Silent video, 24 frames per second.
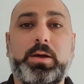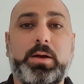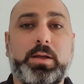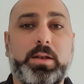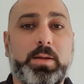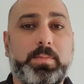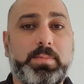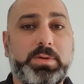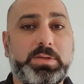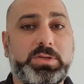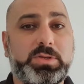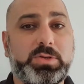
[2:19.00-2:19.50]

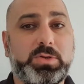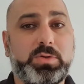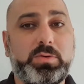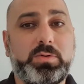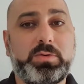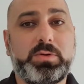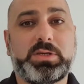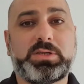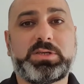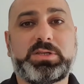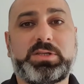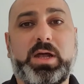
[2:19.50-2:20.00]
Number 2,
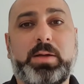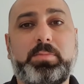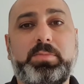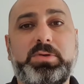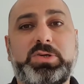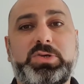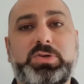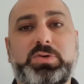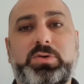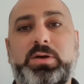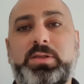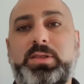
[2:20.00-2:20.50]

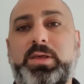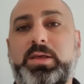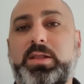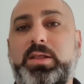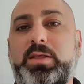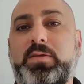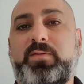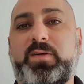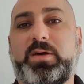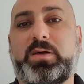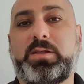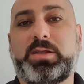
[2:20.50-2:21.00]
establish your
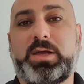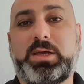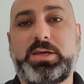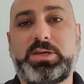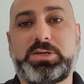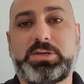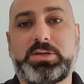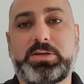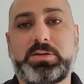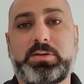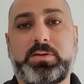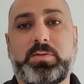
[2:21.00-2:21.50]
identity
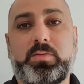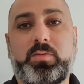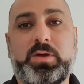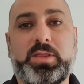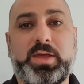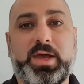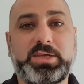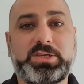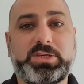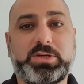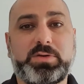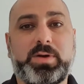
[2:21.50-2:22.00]
foundation with
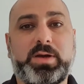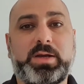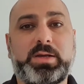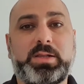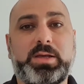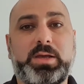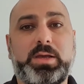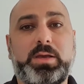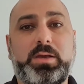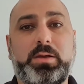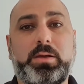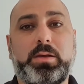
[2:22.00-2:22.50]
Azure
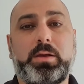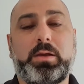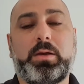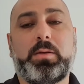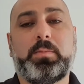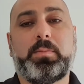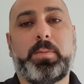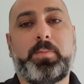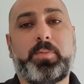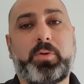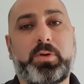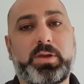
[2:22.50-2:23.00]
AD
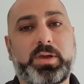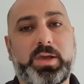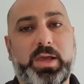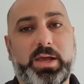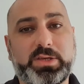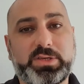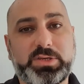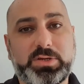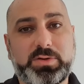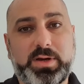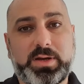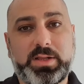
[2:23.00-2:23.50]
by putting
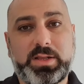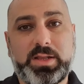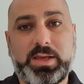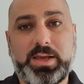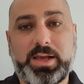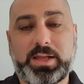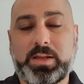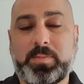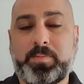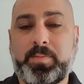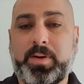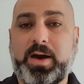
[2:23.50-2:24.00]
Azure AD
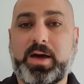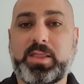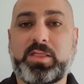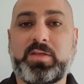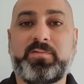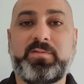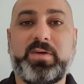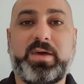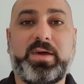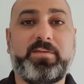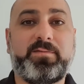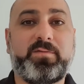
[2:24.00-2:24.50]
at the path
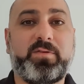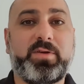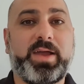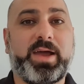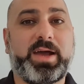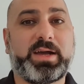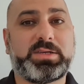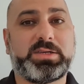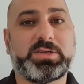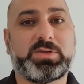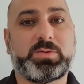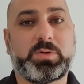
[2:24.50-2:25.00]
of every
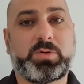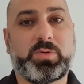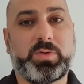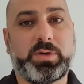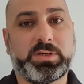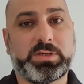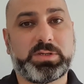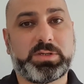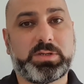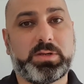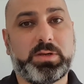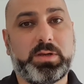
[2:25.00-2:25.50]
access
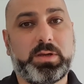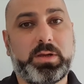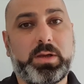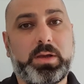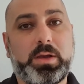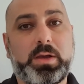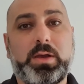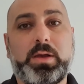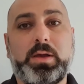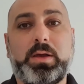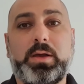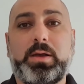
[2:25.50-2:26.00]
request.
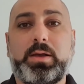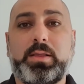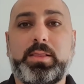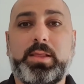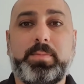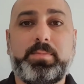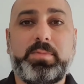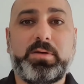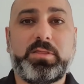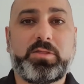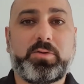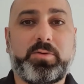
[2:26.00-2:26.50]

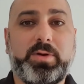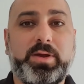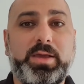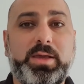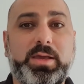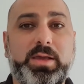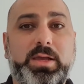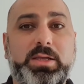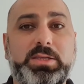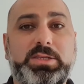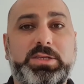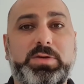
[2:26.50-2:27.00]
Number 3,
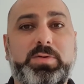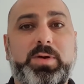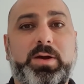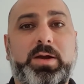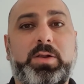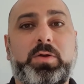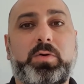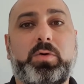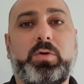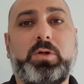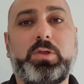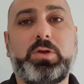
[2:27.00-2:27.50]
integrate
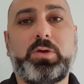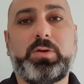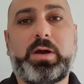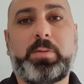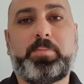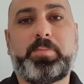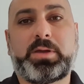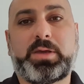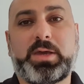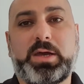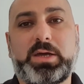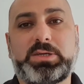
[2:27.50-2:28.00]
all your
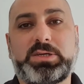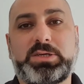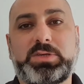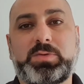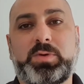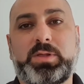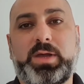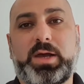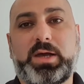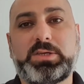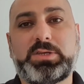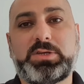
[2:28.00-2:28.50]
applications
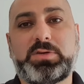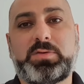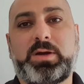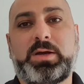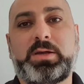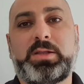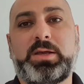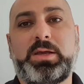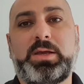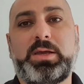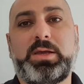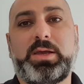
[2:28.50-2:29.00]
with Azure
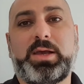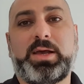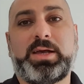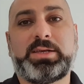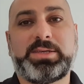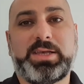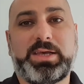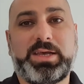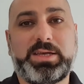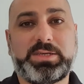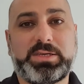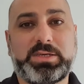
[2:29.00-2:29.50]
AD, as
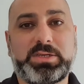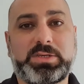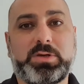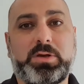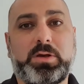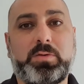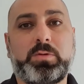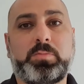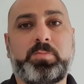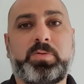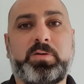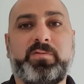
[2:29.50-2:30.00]

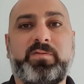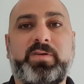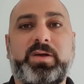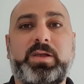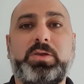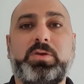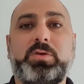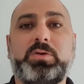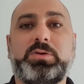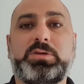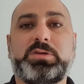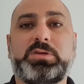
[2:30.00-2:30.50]
SSO will
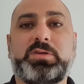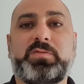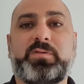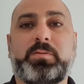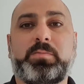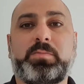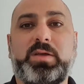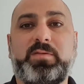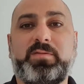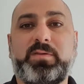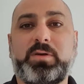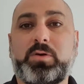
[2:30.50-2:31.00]
prevent users
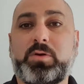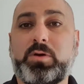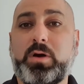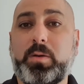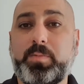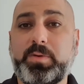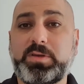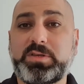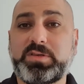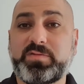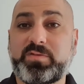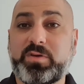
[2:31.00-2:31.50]
from leaving
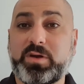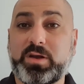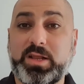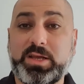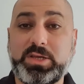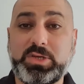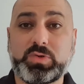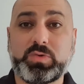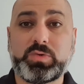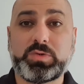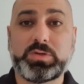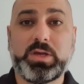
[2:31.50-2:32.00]
copies of
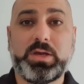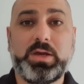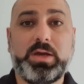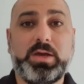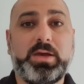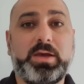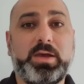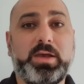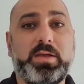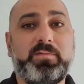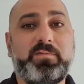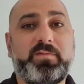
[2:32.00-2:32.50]
credentials
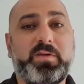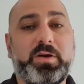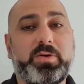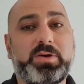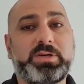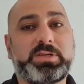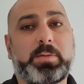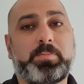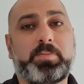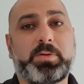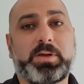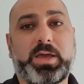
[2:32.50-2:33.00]
in
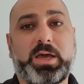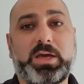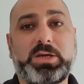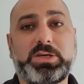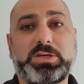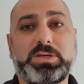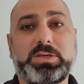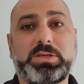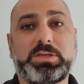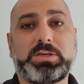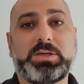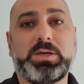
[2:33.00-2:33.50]
various
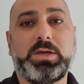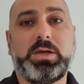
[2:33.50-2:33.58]
applications.